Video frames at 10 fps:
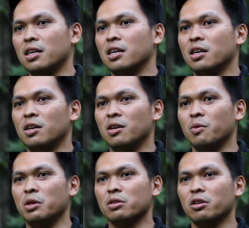
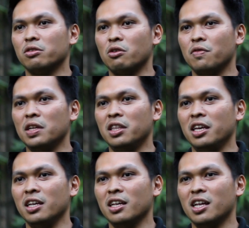when you start
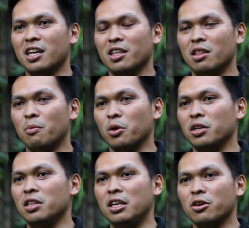renovating,
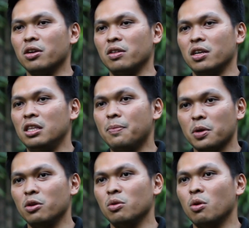the
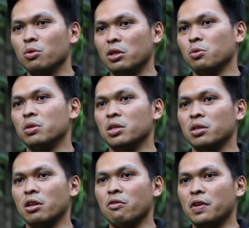deeper you go into
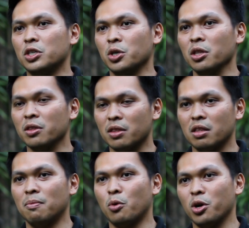the renovation,
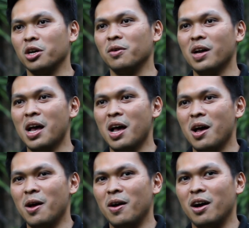the more
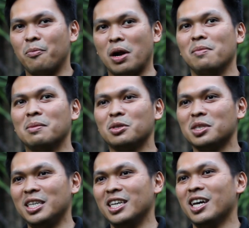problems
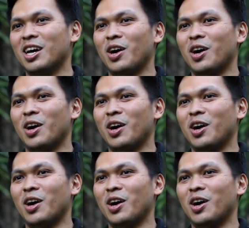you see,